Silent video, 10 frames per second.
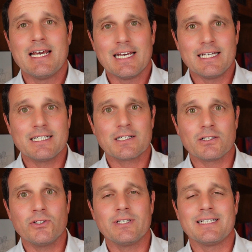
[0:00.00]

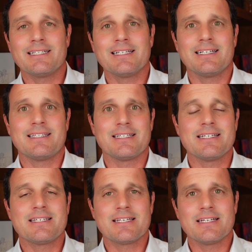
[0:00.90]
including that the
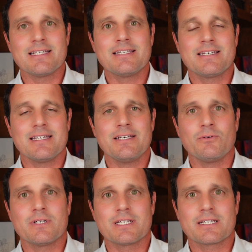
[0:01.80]
CDC
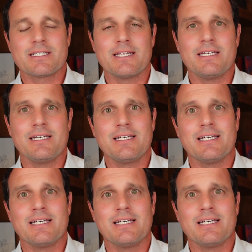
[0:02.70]
was exceeding